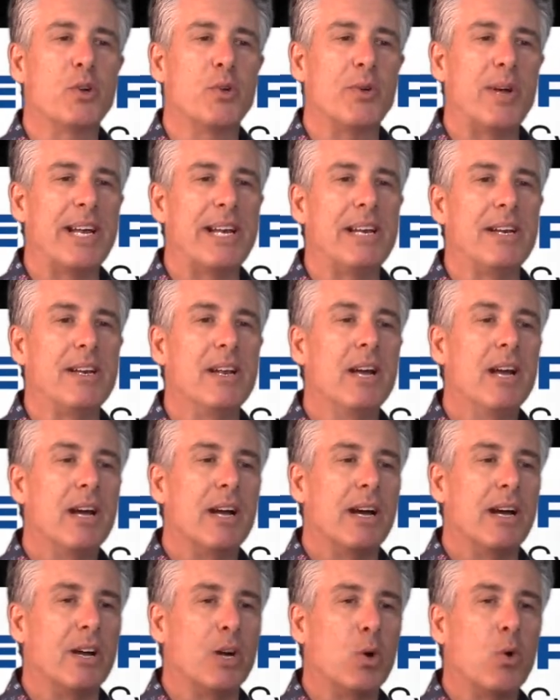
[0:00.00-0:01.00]
created
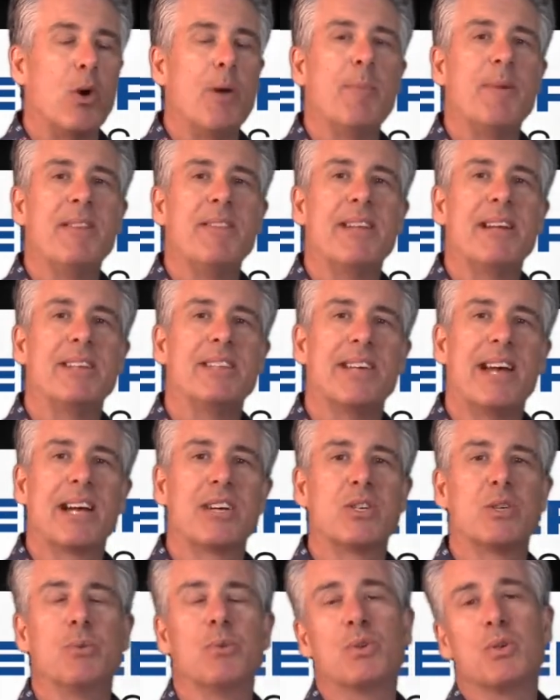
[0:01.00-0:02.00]
equipment that's
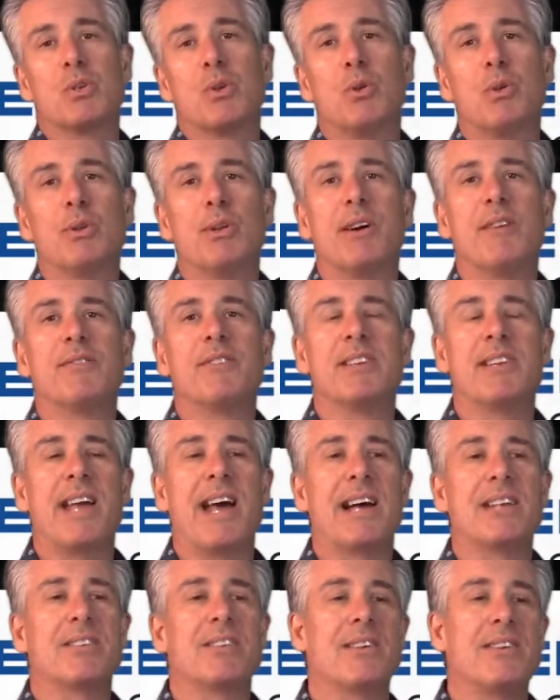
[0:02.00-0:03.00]
actually was sold off to
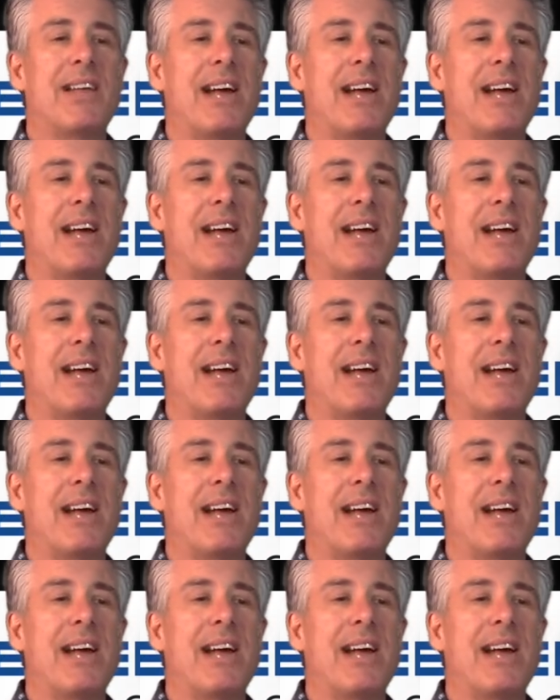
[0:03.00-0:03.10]
NASA.